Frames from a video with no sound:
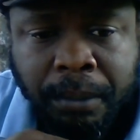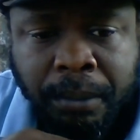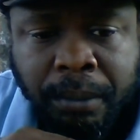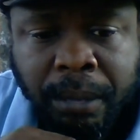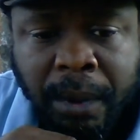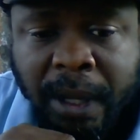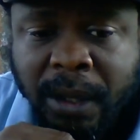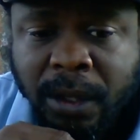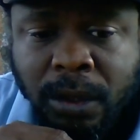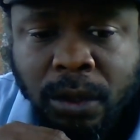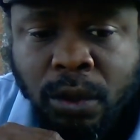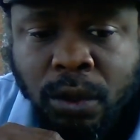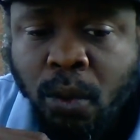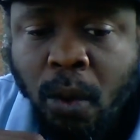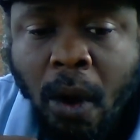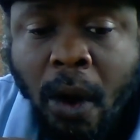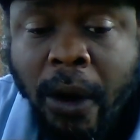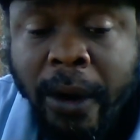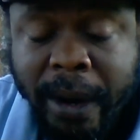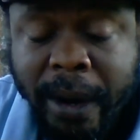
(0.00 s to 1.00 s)
Brothers
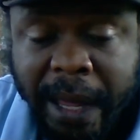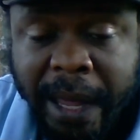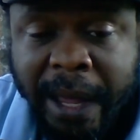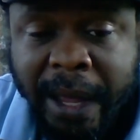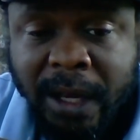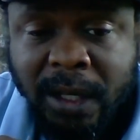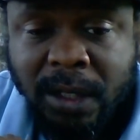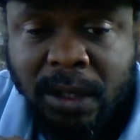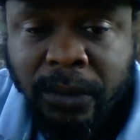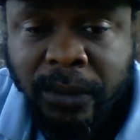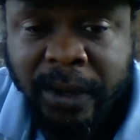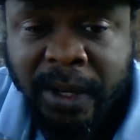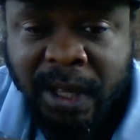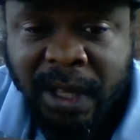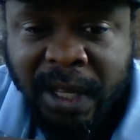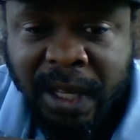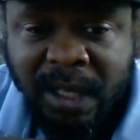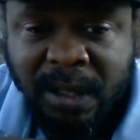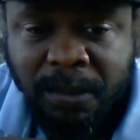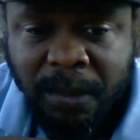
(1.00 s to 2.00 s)
who aren't
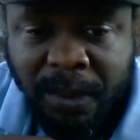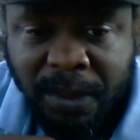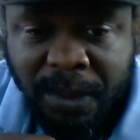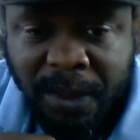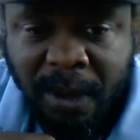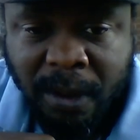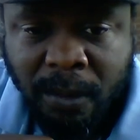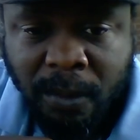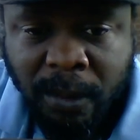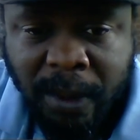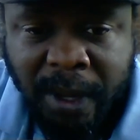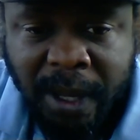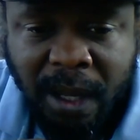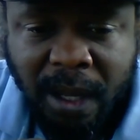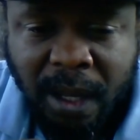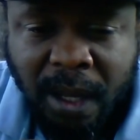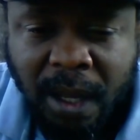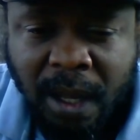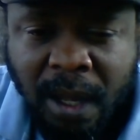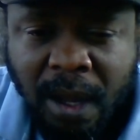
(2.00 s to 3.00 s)
answering this within a week
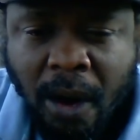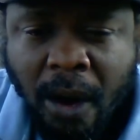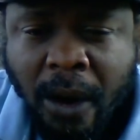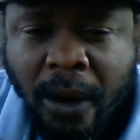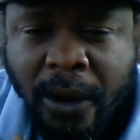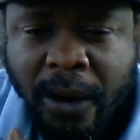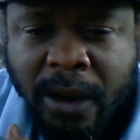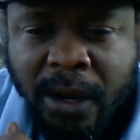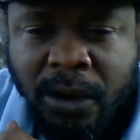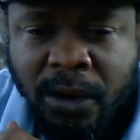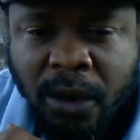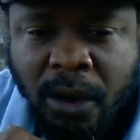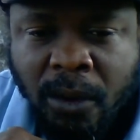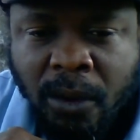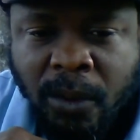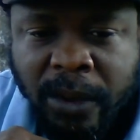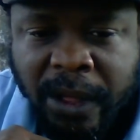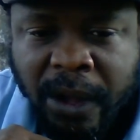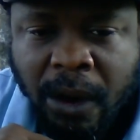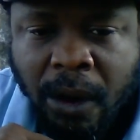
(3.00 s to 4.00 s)
already know
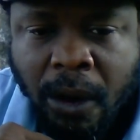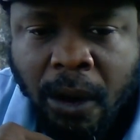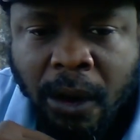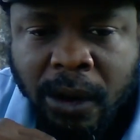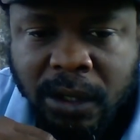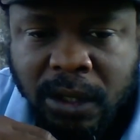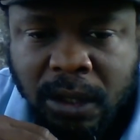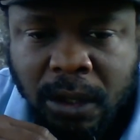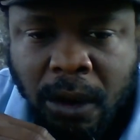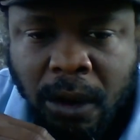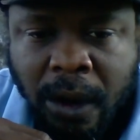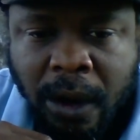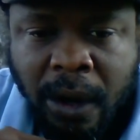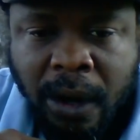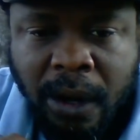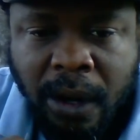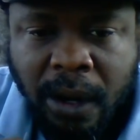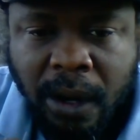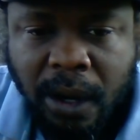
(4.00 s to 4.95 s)
where their hearts are